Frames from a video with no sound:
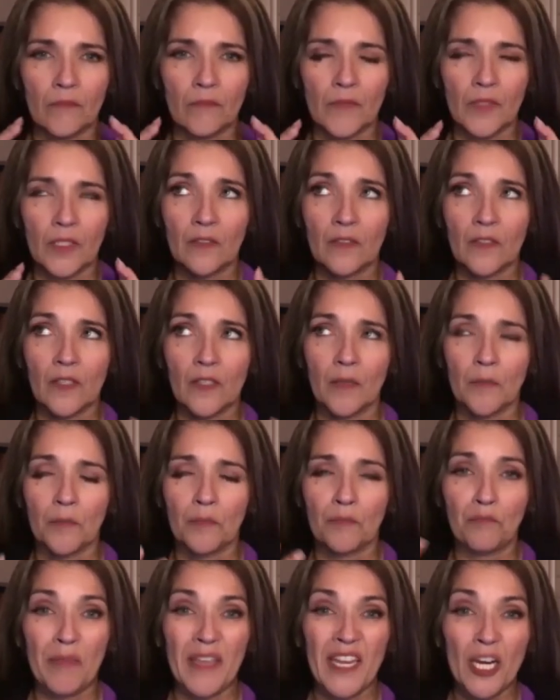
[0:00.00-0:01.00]
it's a
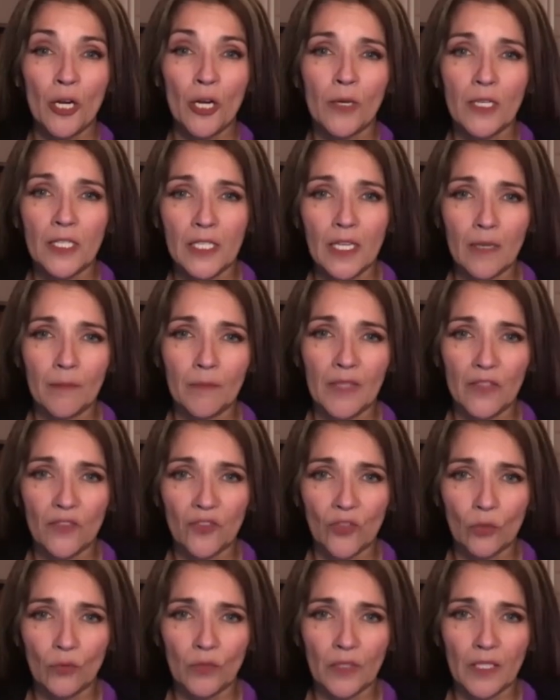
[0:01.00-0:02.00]
paradigm that's
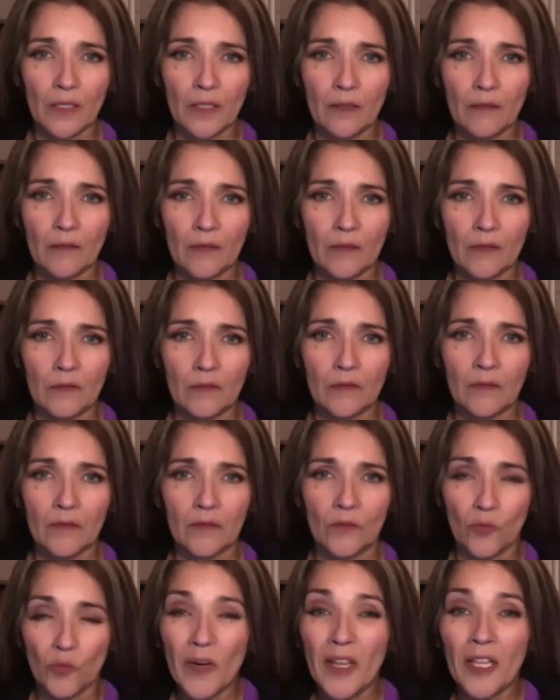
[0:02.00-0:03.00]
only
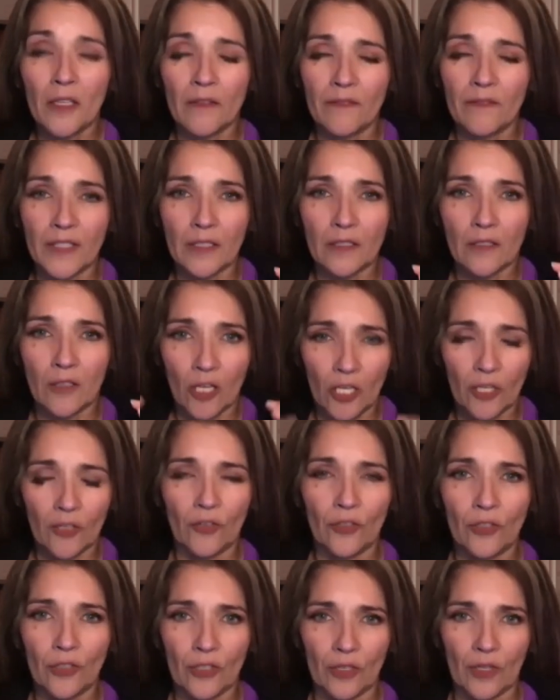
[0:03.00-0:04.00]
relevant on
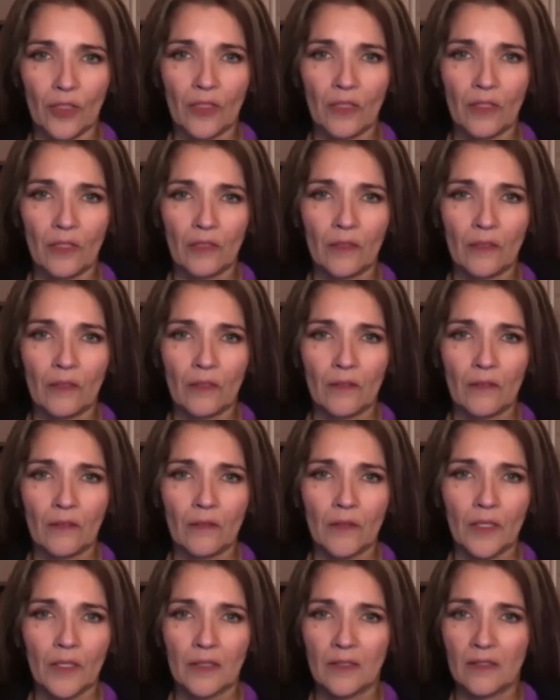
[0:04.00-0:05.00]
earth.
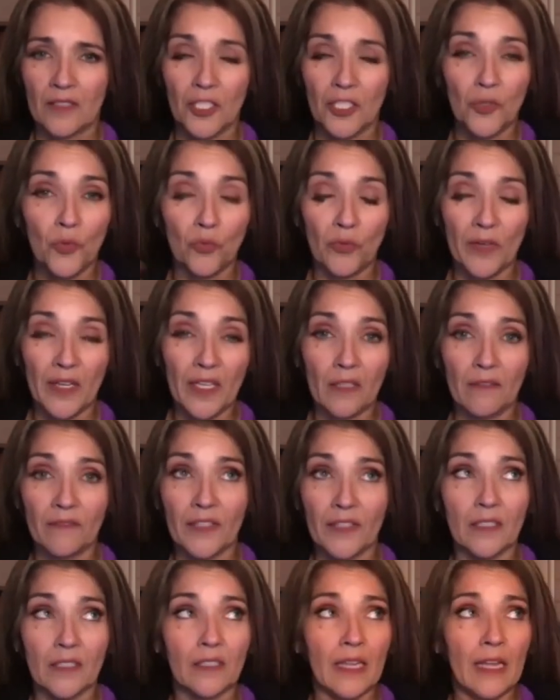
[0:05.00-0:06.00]
It's
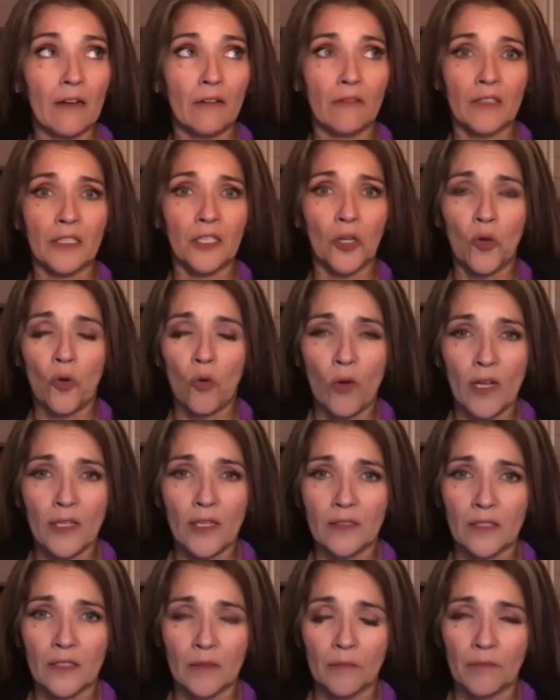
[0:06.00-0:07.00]
irrelevant out in
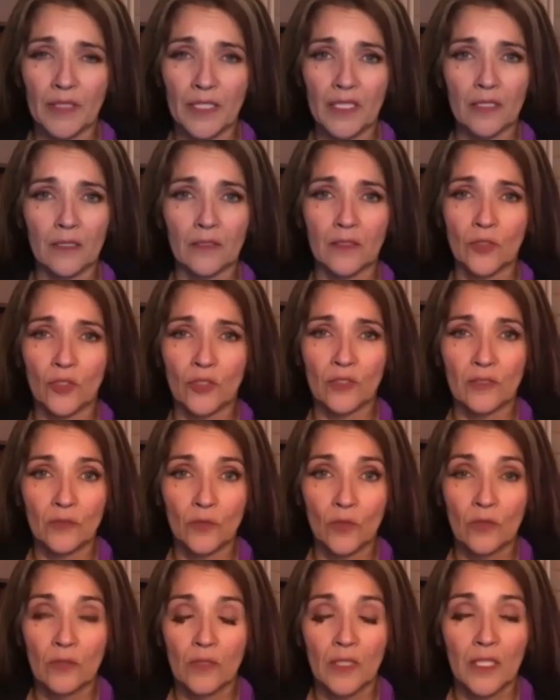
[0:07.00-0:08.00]
quantum because
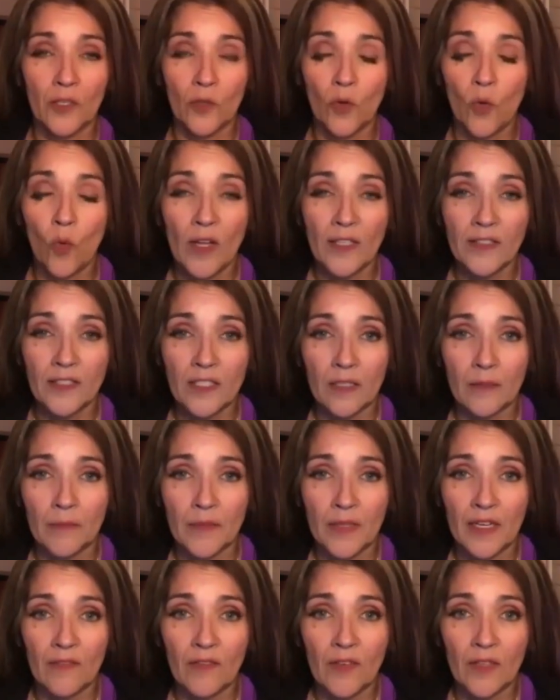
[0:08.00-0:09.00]
in quantum
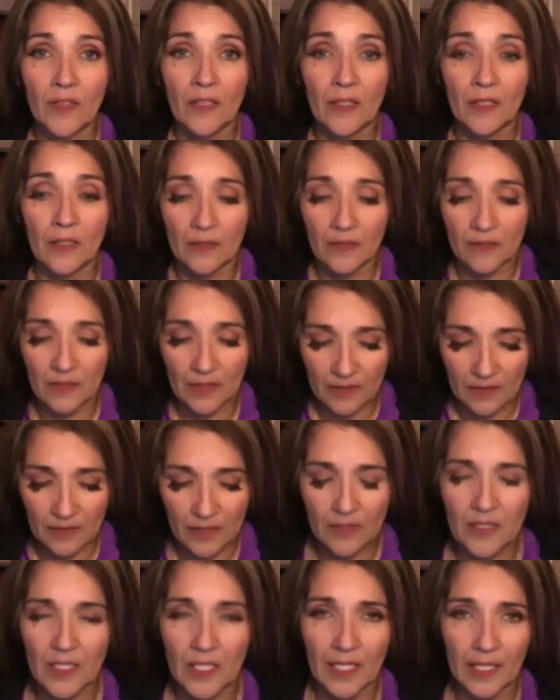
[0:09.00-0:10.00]
everything is
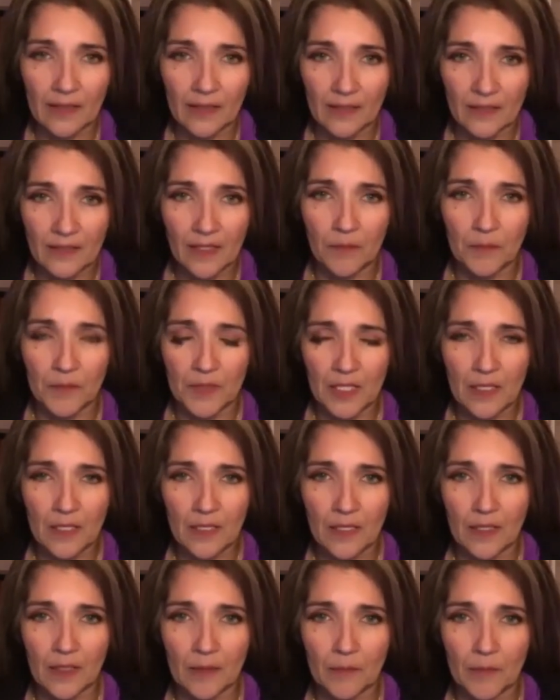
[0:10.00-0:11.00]
existing at the same
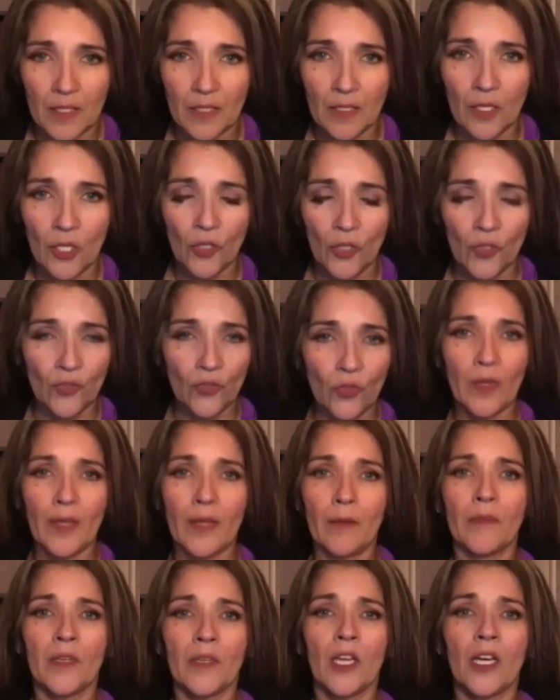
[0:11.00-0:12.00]
time. So I
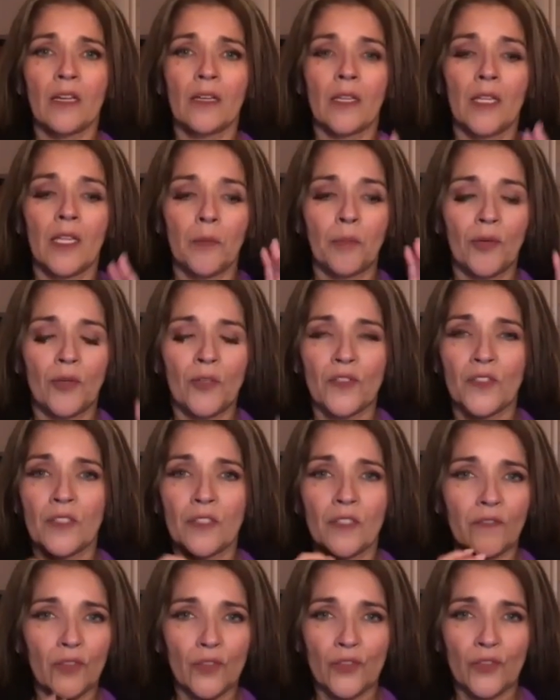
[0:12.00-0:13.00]
am not a person
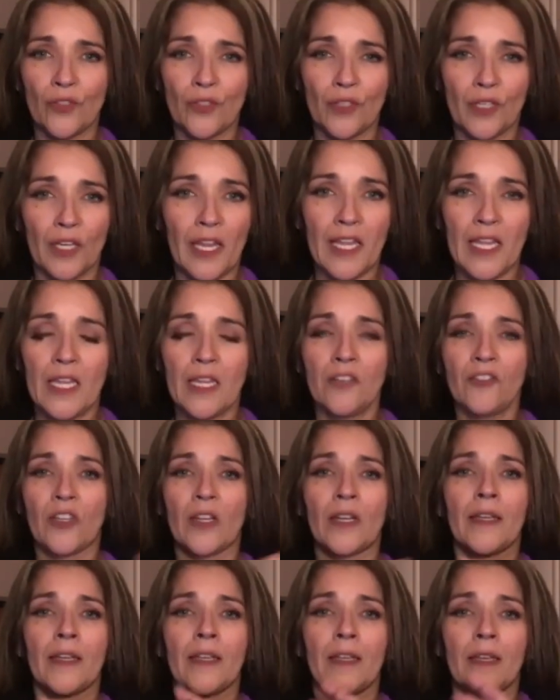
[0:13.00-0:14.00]
of a certain age.
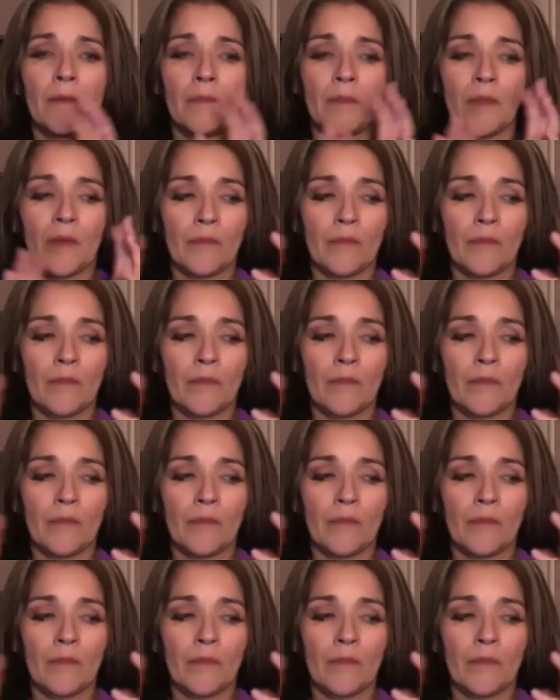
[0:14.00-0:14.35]
I am